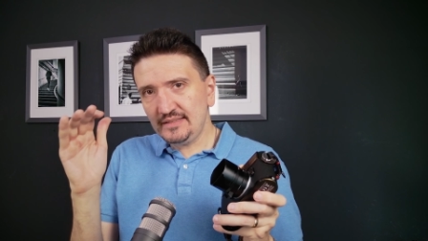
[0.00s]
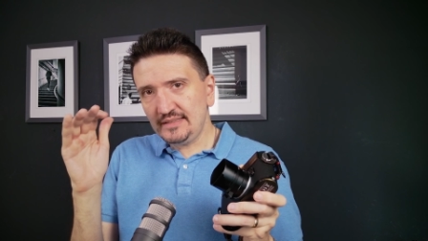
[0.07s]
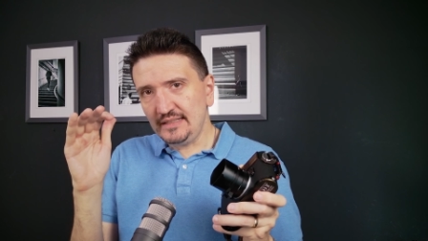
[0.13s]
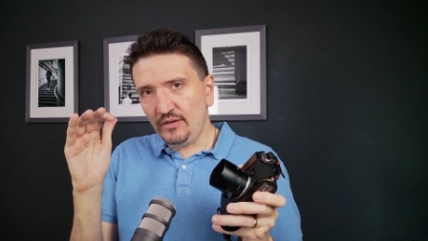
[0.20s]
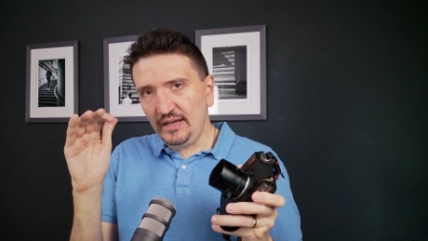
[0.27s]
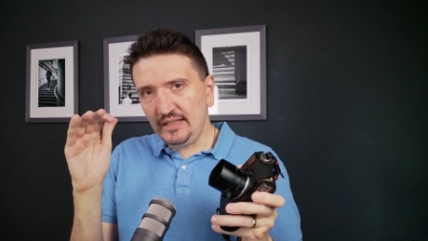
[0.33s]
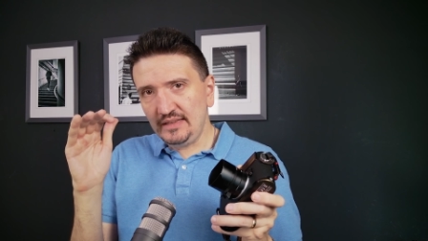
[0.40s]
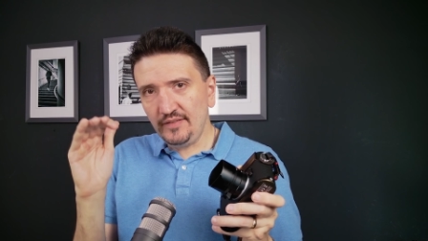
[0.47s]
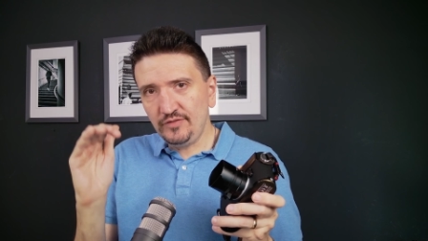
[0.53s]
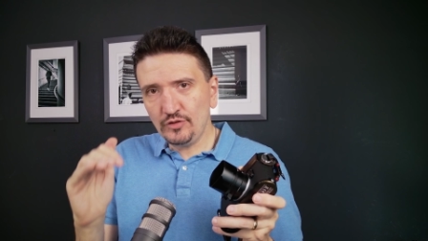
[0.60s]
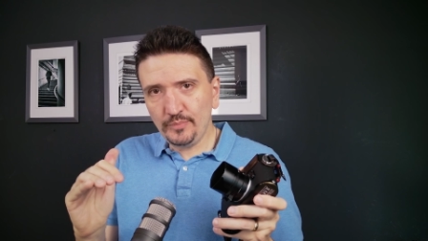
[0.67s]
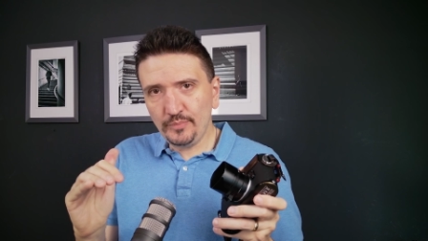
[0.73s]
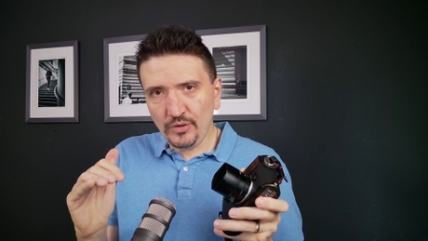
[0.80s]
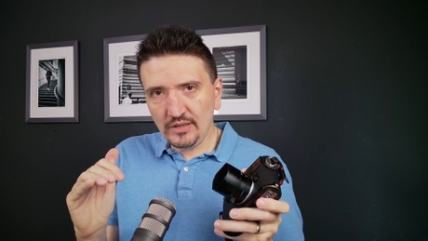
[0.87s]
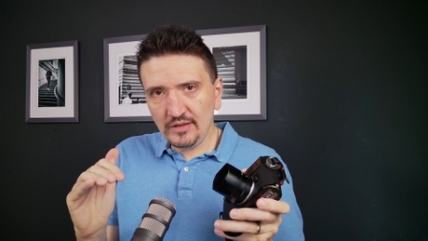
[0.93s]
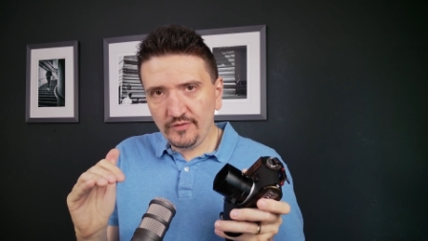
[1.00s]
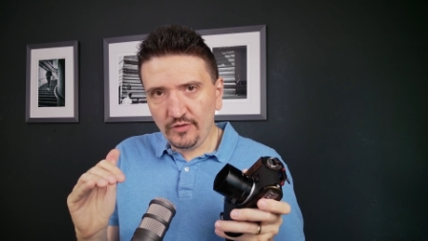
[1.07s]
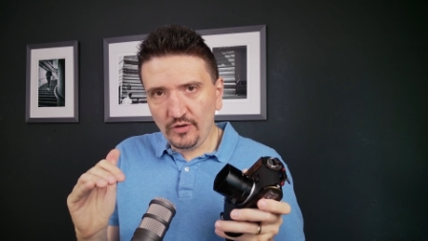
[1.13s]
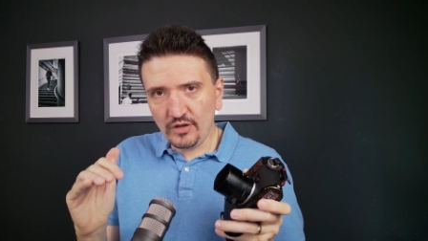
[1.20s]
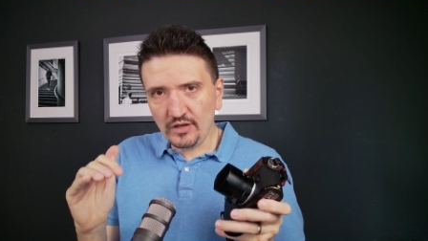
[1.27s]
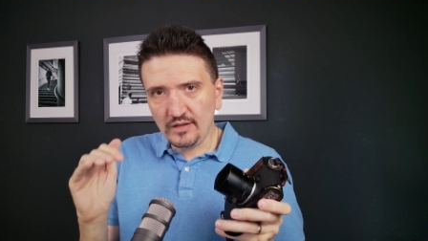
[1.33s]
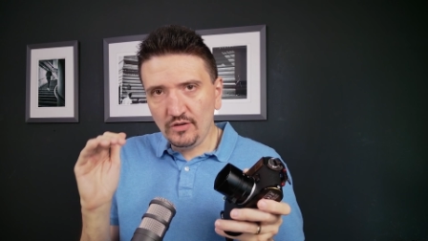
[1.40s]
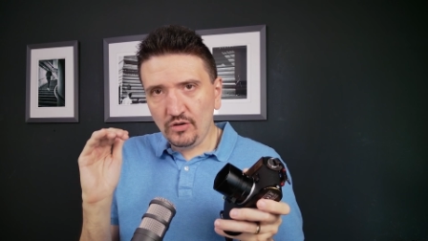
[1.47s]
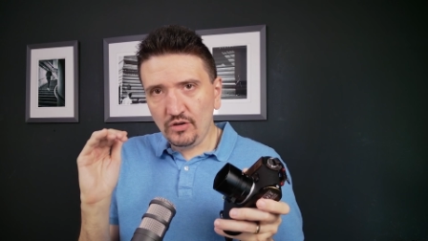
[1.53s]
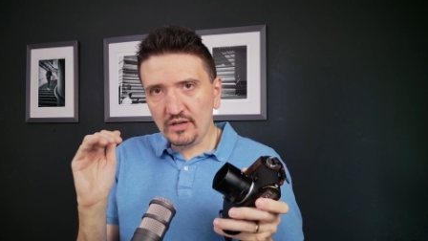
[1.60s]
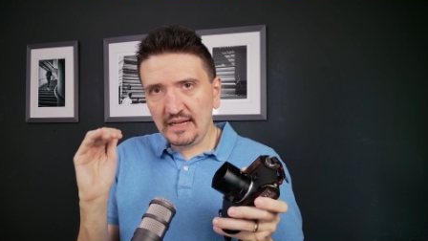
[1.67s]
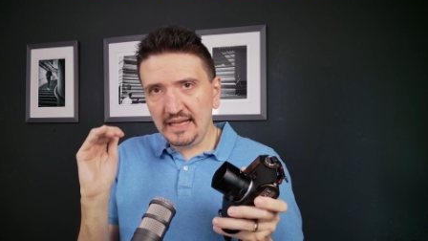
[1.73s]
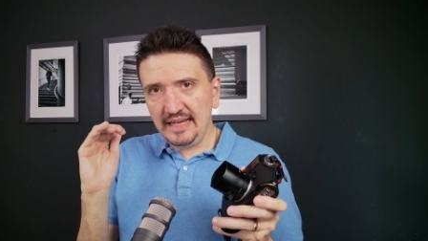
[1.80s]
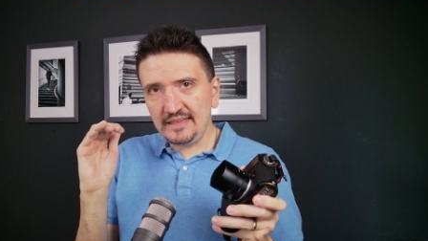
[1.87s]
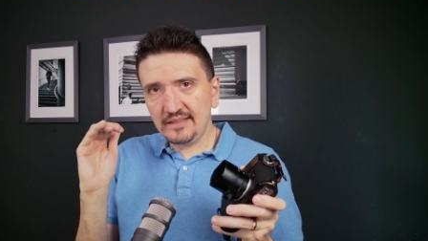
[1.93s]
so at f2.4
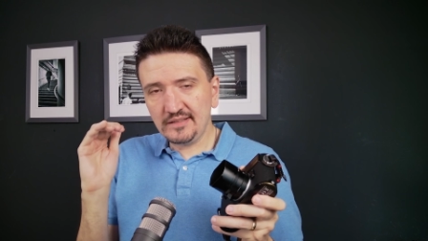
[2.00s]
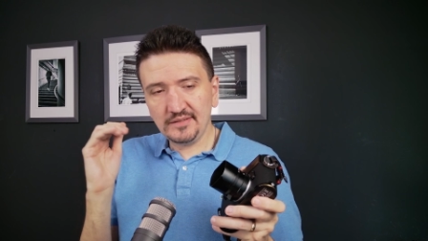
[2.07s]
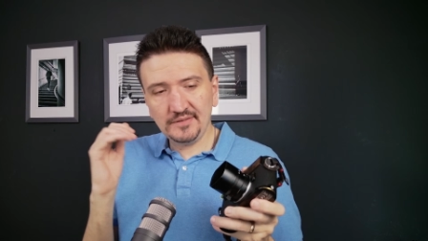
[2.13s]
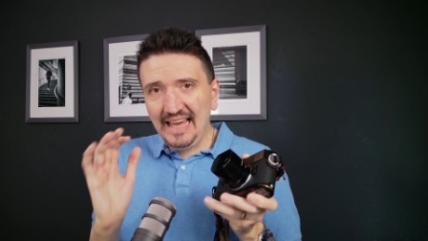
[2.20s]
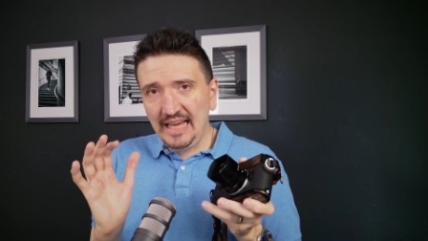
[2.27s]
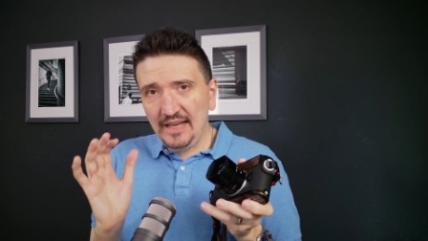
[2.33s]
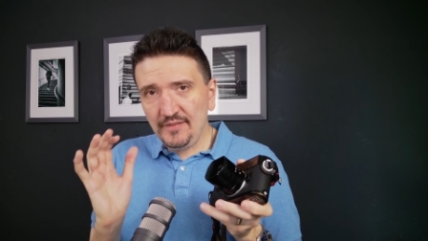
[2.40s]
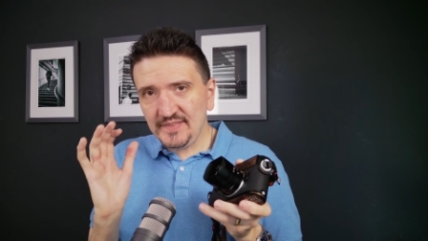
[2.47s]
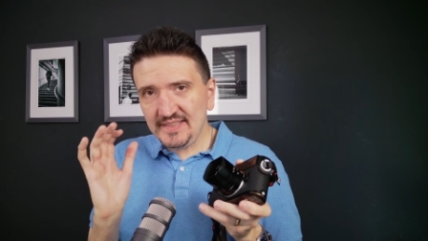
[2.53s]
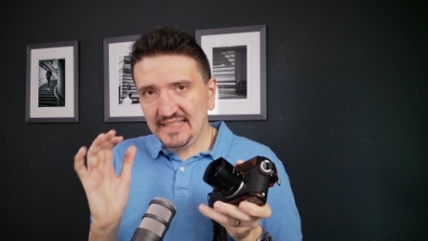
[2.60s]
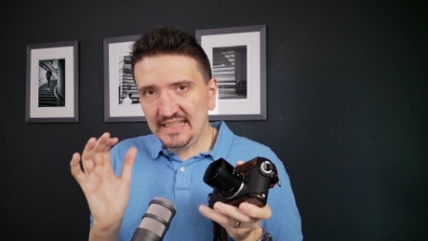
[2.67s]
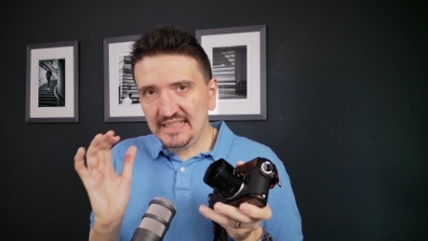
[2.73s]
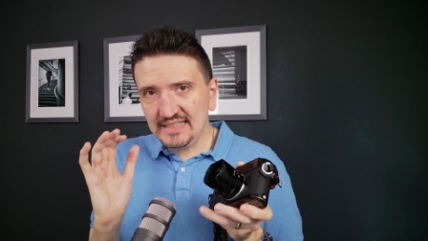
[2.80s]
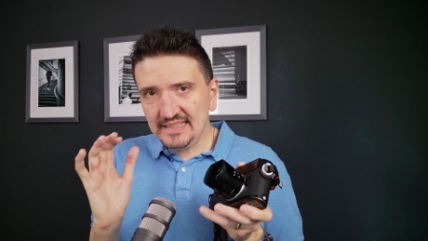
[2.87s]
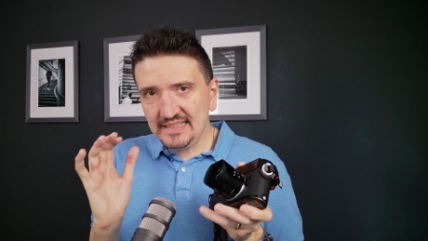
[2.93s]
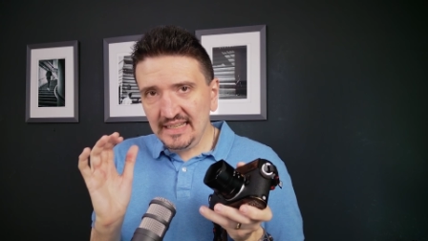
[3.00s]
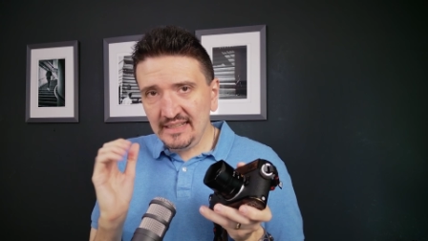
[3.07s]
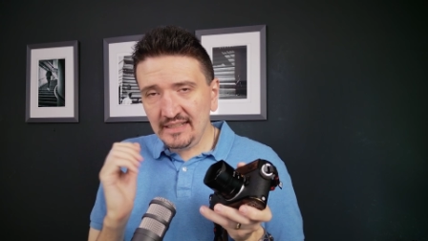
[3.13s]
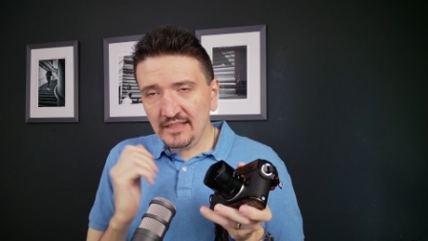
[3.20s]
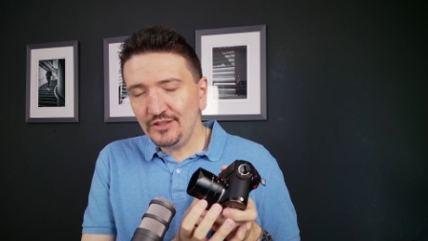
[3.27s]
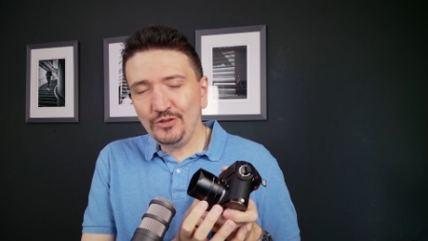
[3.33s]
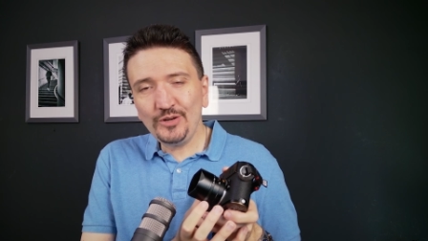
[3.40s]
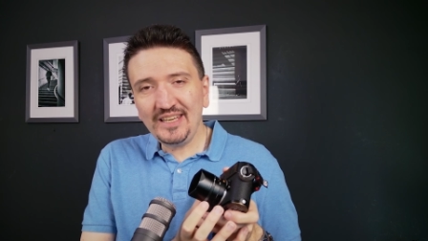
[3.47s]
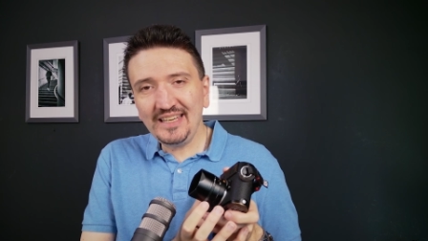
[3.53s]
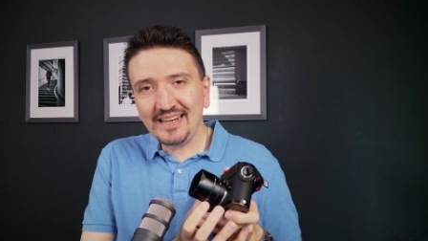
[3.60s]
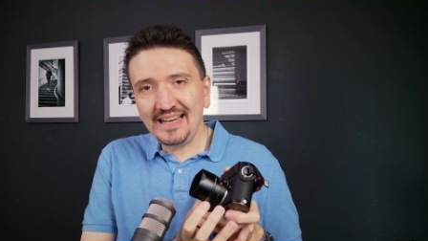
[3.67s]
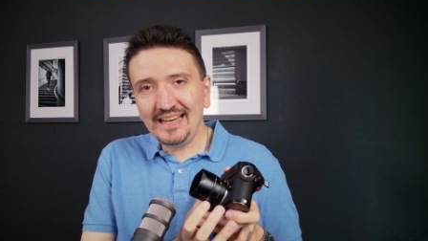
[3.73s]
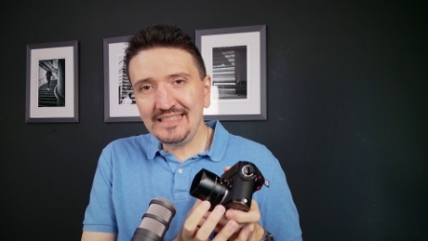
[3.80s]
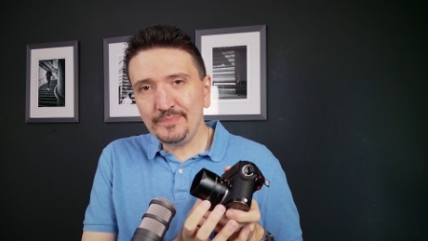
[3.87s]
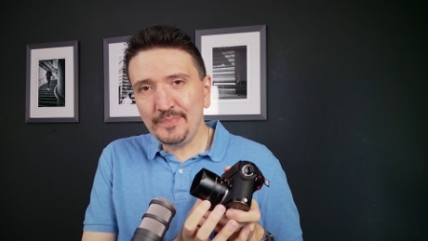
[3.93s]
or at f16, you
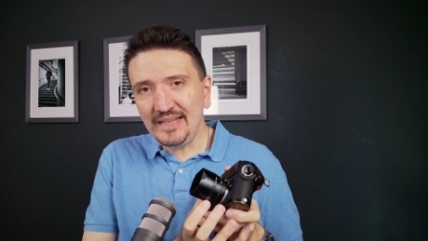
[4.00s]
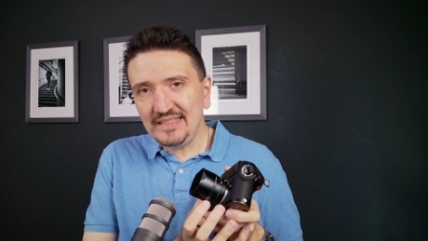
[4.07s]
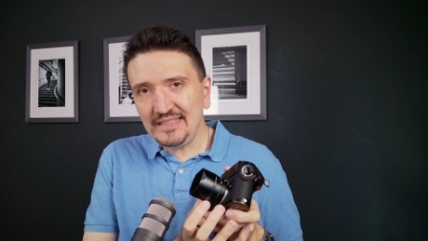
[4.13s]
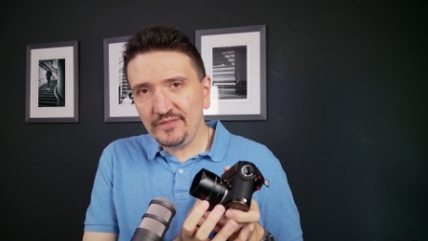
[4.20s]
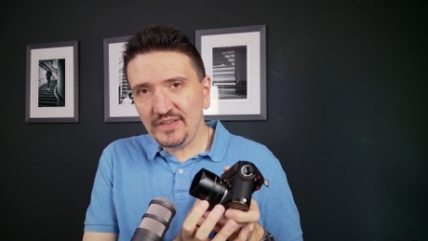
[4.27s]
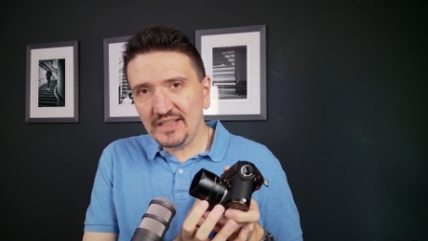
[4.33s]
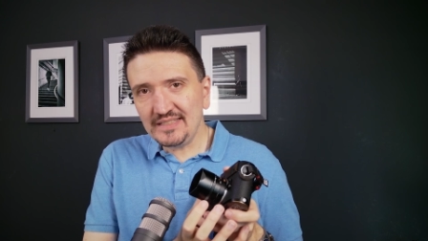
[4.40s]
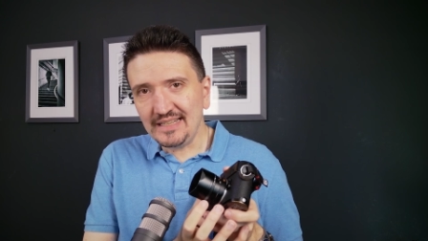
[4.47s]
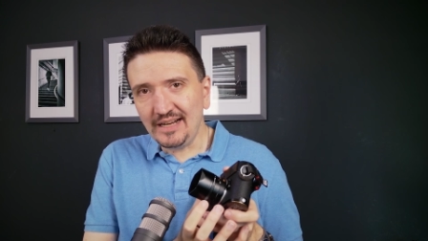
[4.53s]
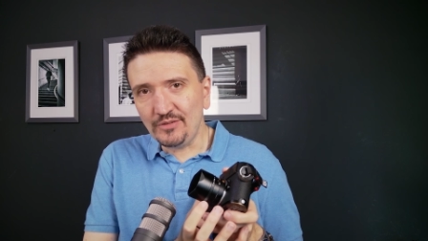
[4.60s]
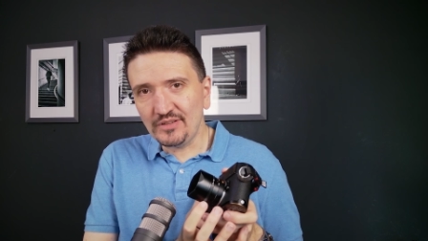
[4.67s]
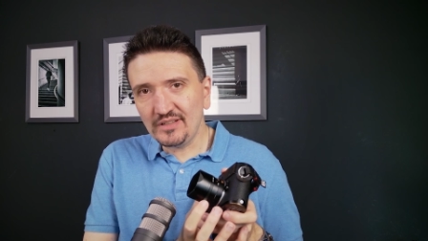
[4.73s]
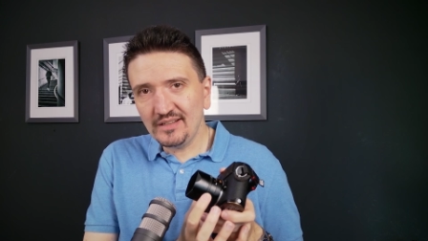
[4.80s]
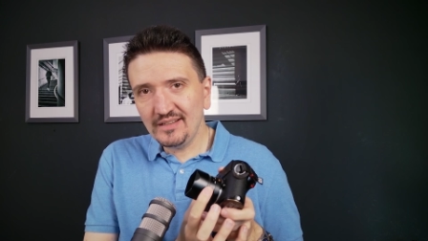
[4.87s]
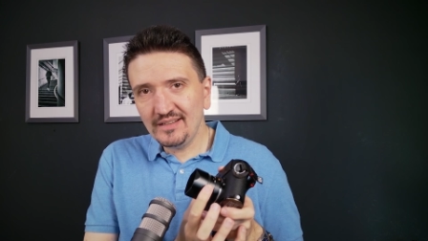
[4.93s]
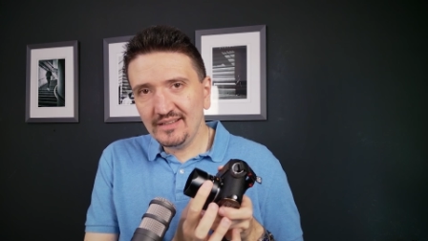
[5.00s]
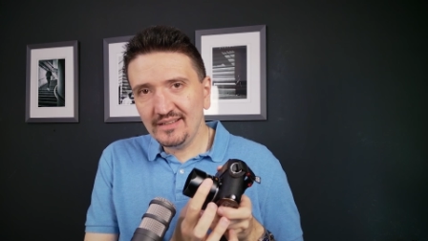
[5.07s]
hear a specific sound.